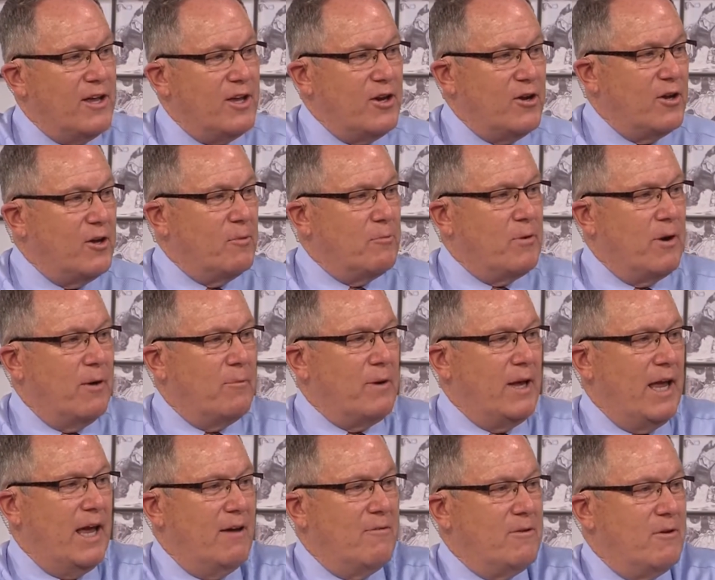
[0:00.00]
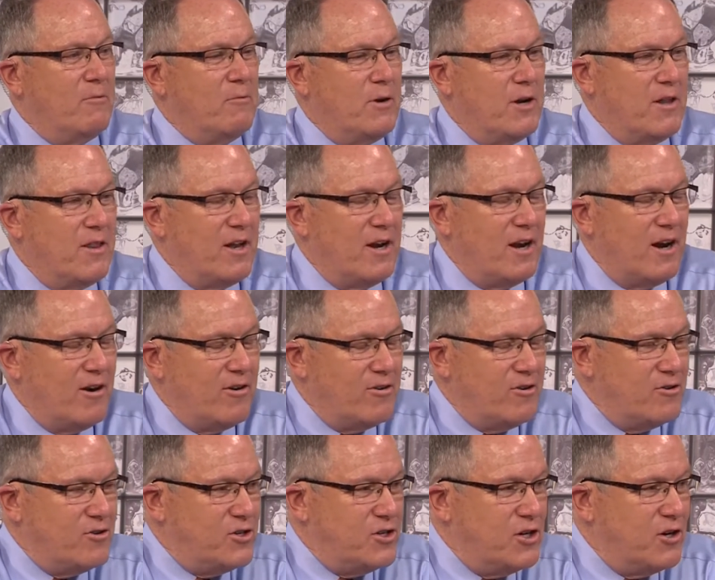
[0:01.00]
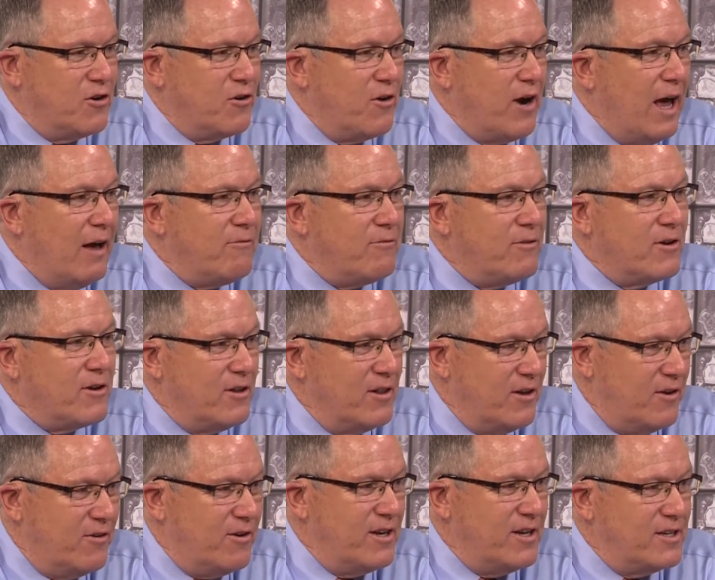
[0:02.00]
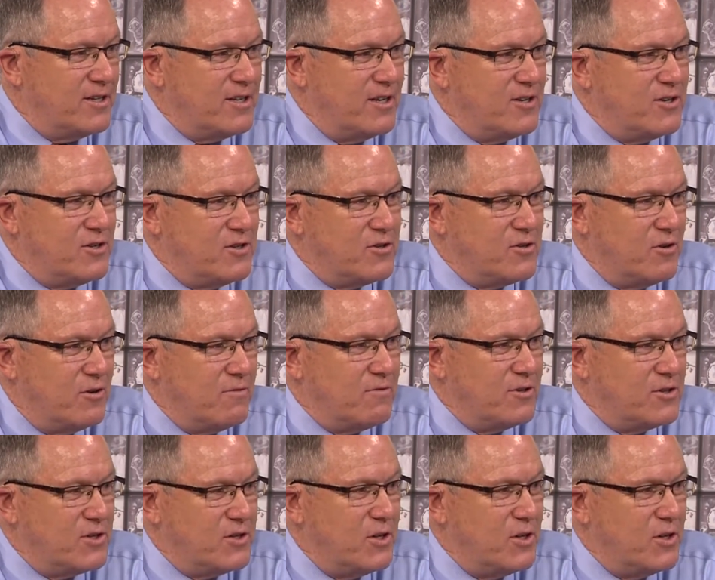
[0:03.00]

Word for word: But you know, you probably have a, one of the larger geographical areas that you service